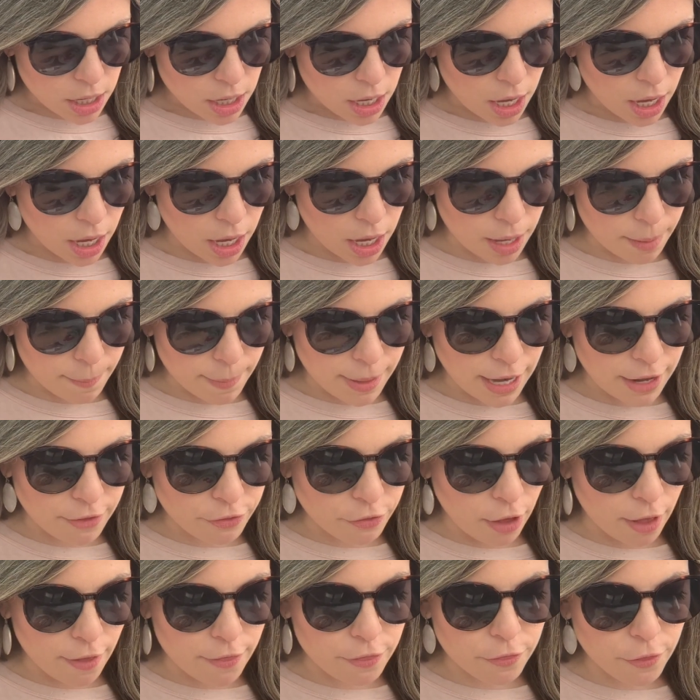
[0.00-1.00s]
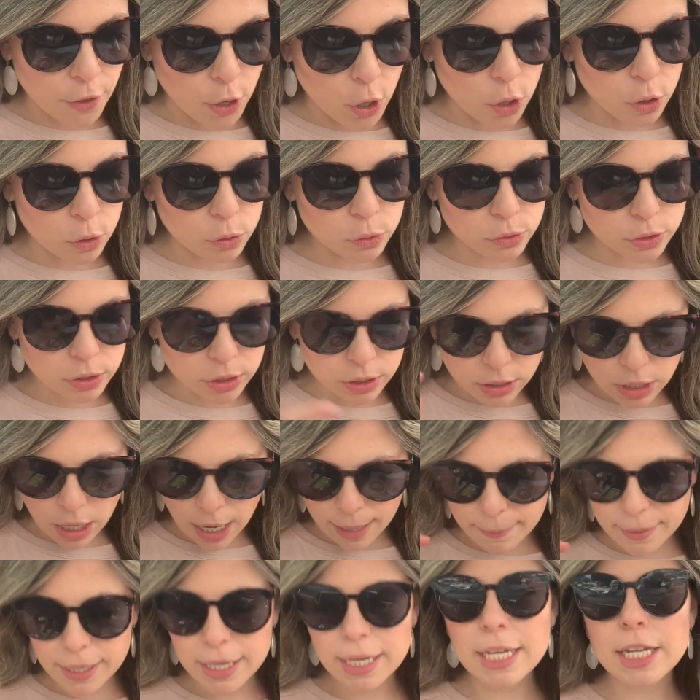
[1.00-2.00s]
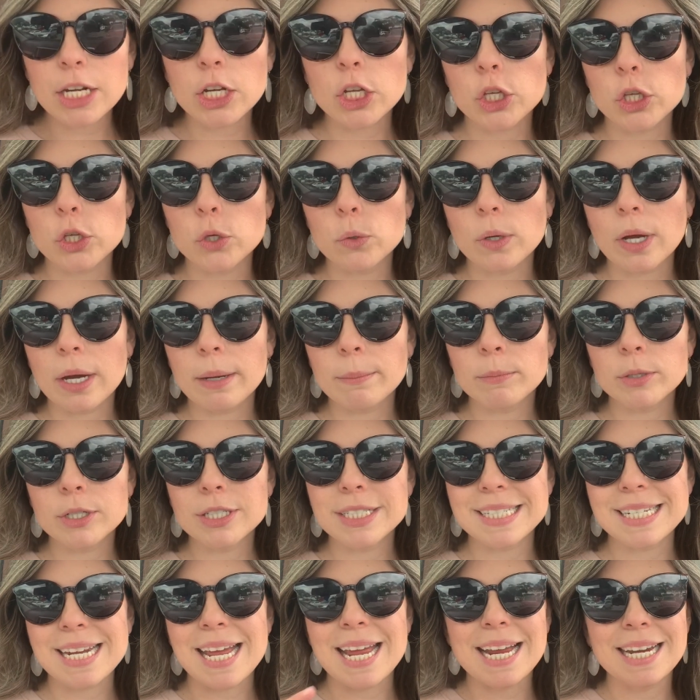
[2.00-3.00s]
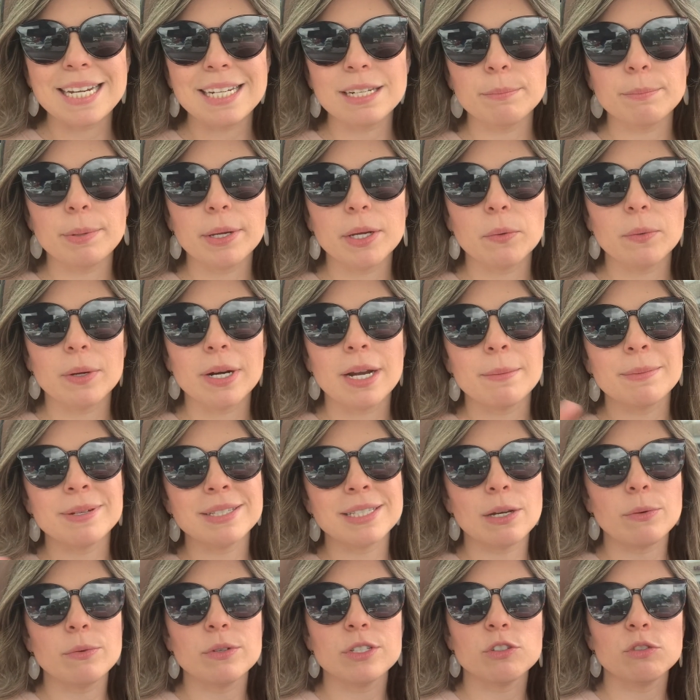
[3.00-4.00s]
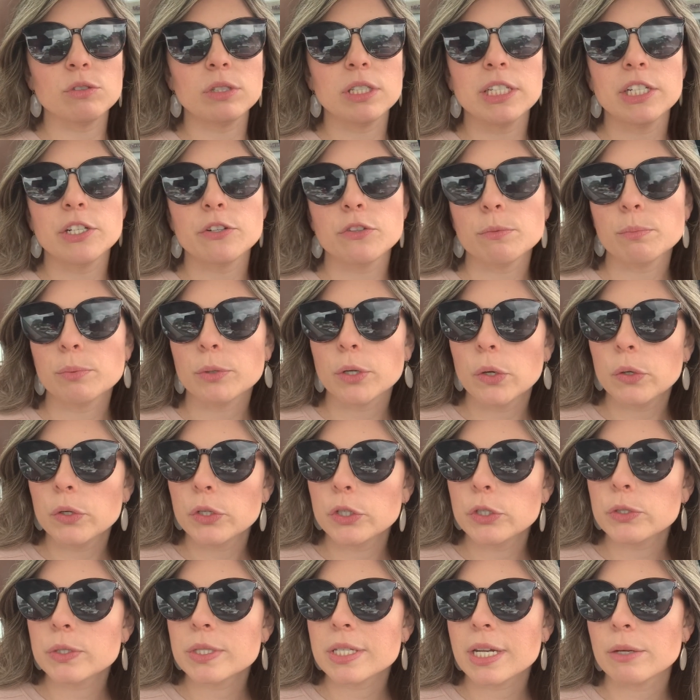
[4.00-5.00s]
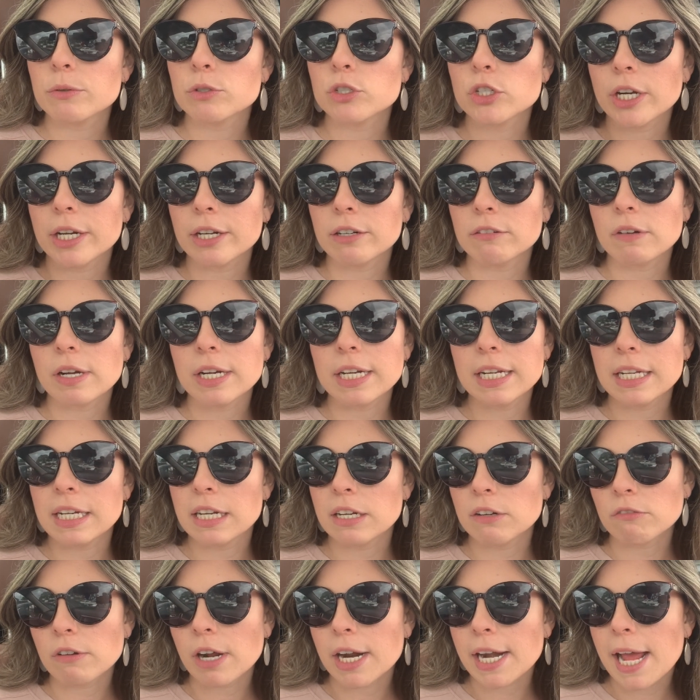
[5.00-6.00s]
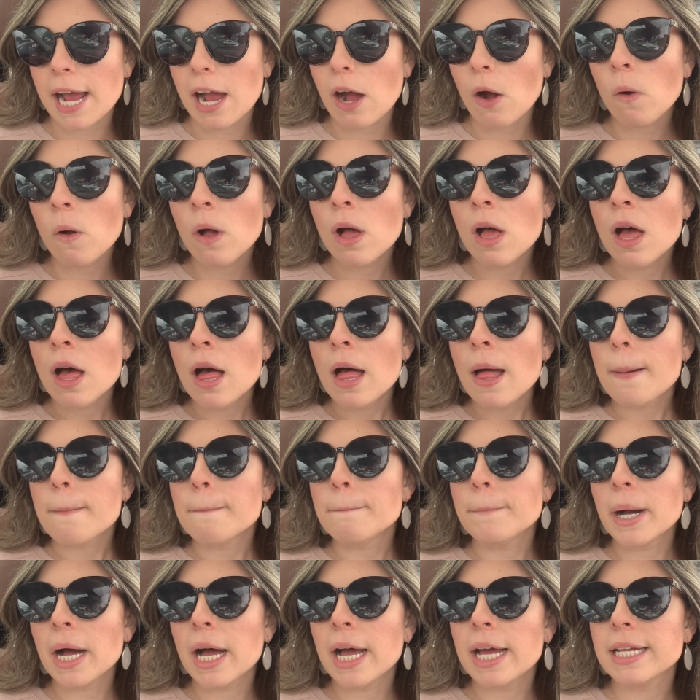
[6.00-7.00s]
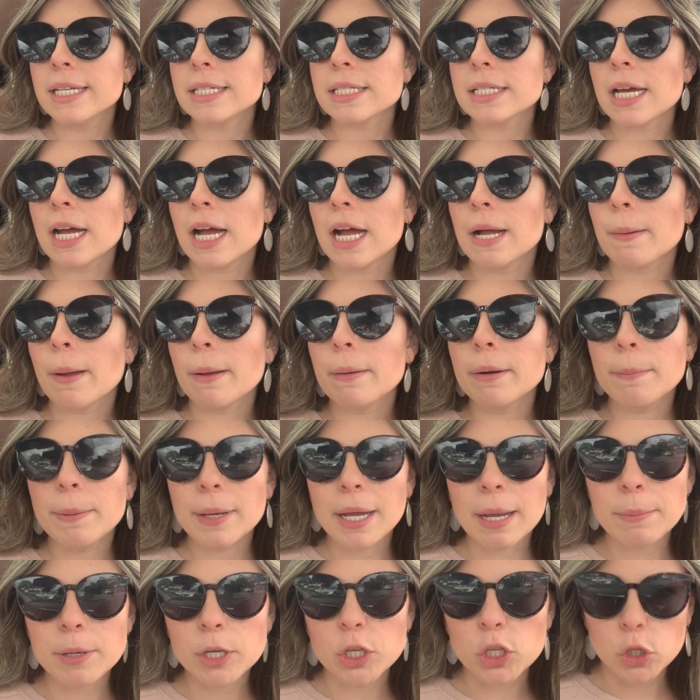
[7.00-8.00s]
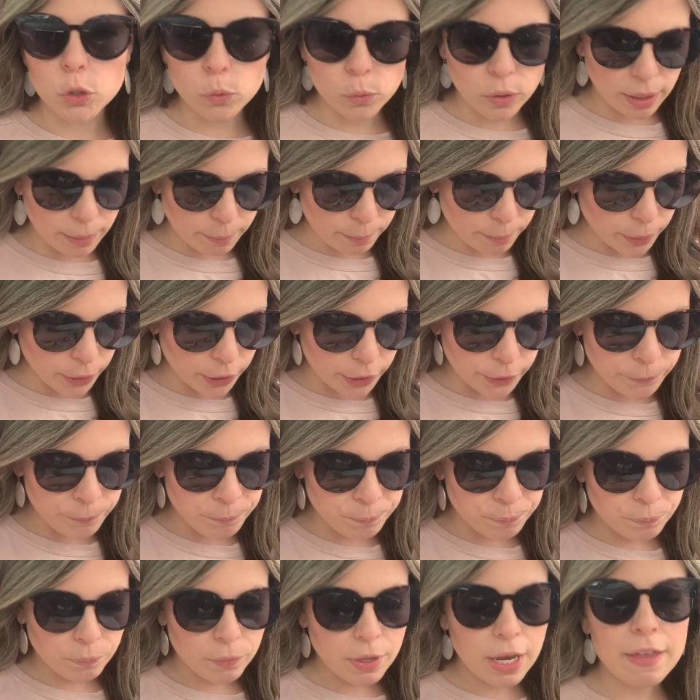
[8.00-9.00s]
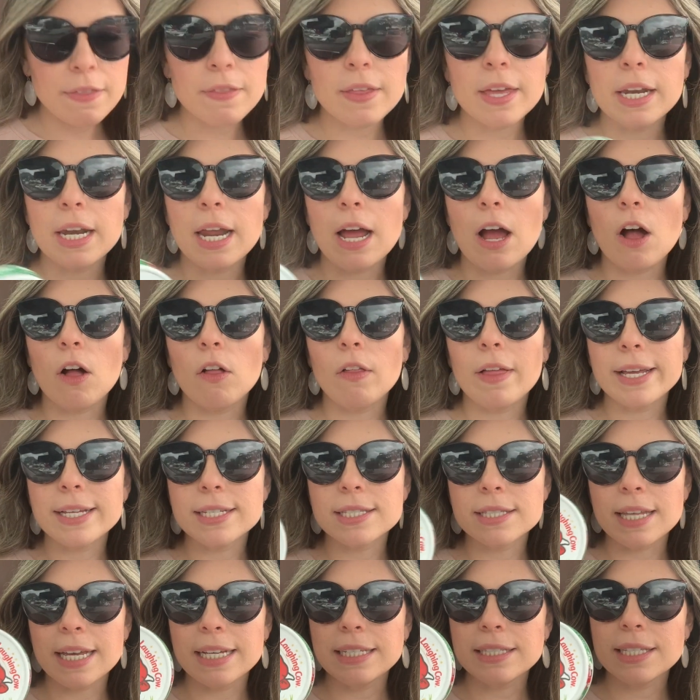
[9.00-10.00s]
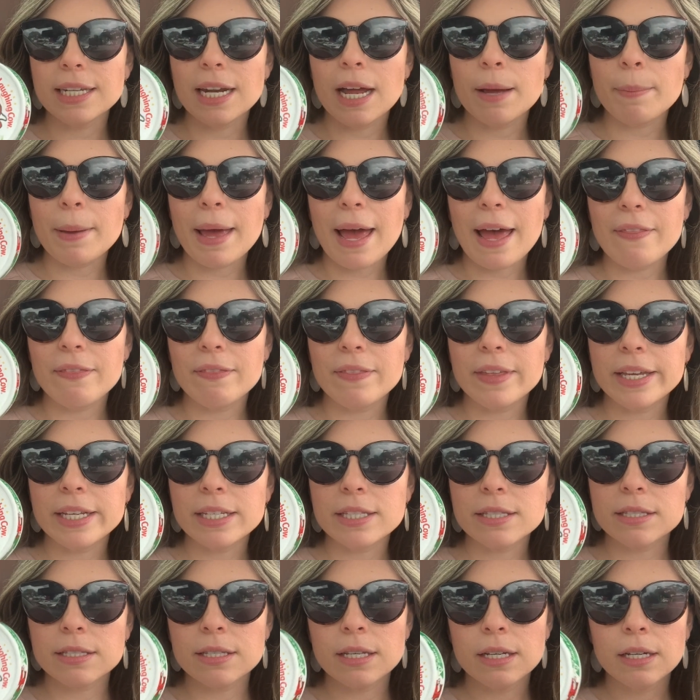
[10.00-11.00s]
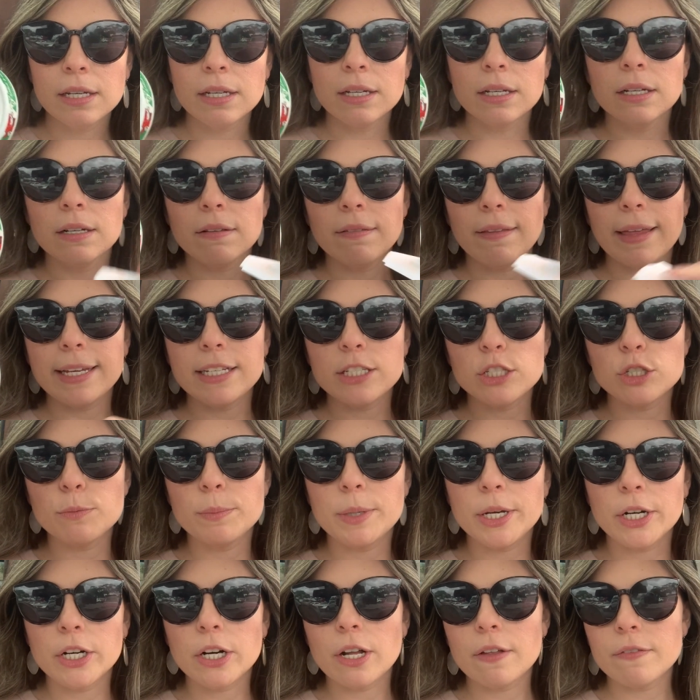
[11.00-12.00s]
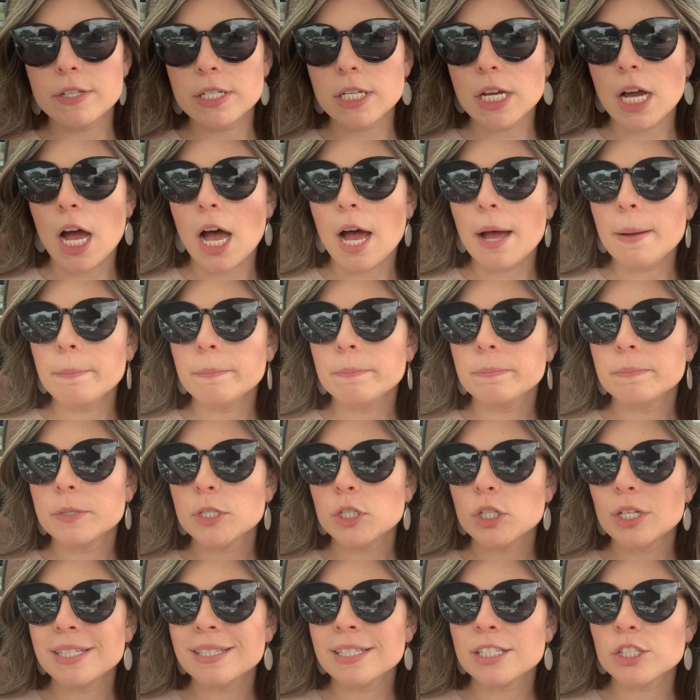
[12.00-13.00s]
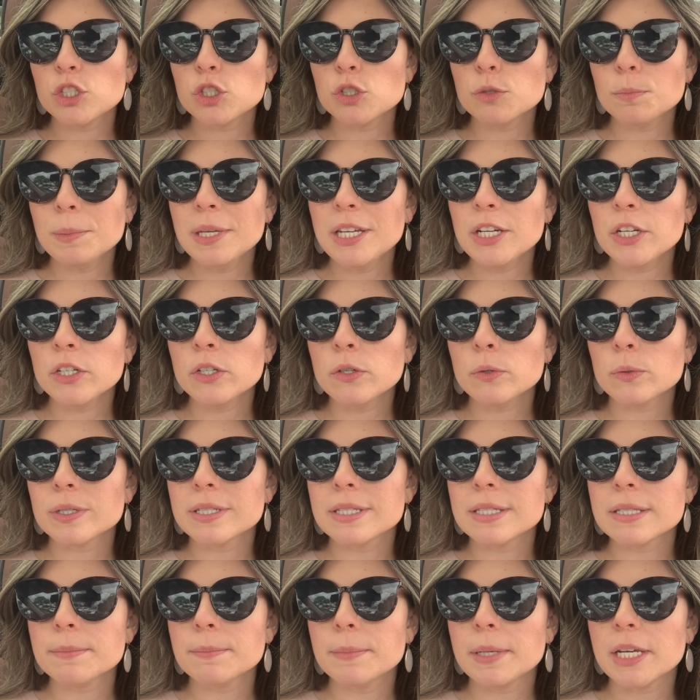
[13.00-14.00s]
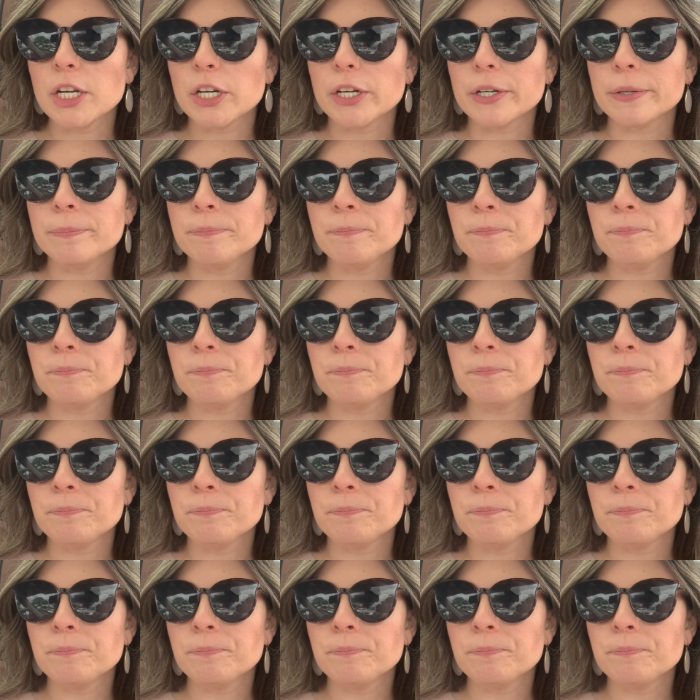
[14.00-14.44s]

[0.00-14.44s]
Um, and I thought those, I'm going to get a cucumber tonight. I didn't pick one up because I wasn't really near the produce and I was trying to run in and run out. But um, I'm going to pick up a cucumber and then I'll like slice it up, add this, like smear it on the top. Is it schmear or smear?